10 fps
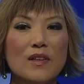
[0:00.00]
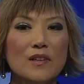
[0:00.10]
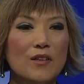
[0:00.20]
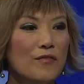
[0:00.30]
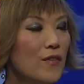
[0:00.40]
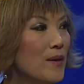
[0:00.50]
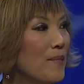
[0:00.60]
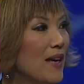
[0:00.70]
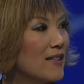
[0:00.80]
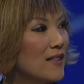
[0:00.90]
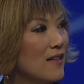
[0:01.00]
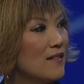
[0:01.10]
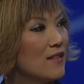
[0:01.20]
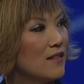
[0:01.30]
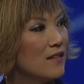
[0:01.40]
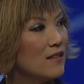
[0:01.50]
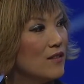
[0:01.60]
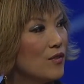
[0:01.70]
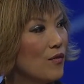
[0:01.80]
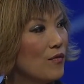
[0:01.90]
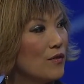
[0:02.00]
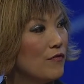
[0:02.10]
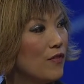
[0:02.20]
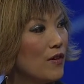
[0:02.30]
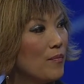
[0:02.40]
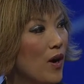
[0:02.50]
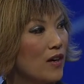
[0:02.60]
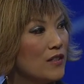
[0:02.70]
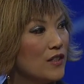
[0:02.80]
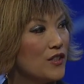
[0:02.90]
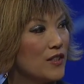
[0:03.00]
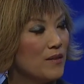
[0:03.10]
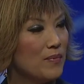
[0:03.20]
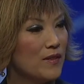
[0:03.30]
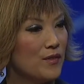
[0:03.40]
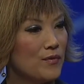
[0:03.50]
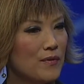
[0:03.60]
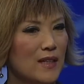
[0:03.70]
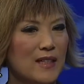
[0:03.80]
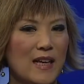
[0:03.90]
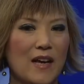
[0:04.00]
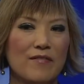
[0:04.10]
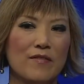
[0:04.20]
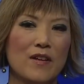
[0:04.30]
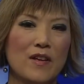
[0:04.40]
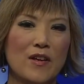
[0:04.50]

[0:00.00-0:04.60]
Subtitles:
Therefore, it makes sense. So for a partnership is really to have a